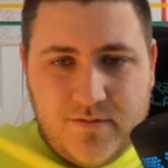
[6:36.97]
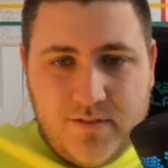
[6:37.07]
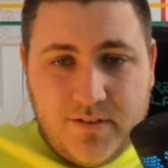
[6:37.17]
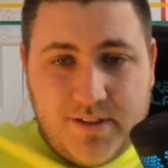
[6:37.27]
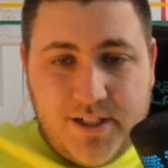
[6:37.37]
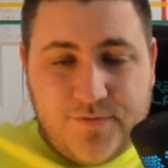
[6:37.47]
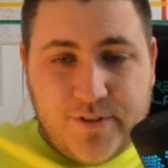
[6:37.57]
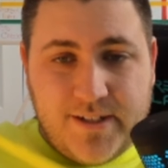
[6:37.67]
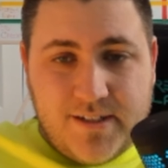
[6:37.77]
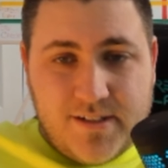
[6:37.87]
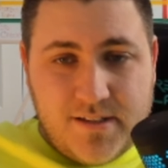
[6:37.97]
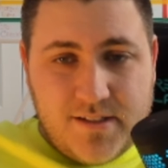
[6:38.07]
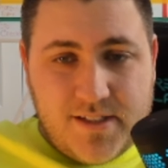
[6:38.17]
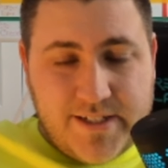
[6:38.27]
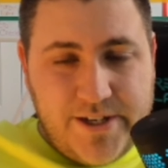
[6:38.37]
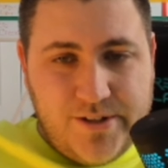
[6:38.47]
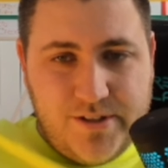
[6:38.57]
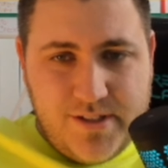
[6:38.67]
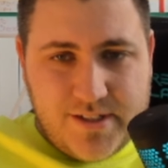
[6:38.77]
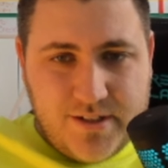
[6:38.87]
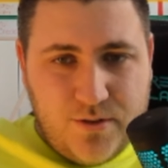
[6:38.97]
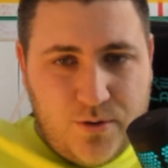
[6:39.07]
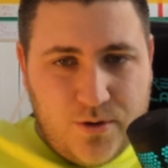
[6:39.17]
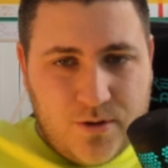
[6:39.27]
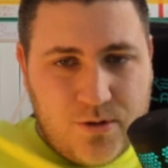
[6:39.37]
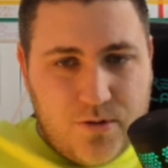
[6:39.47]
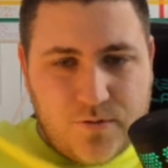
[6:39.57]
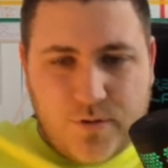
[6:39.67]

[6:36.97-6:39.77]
different skills or overall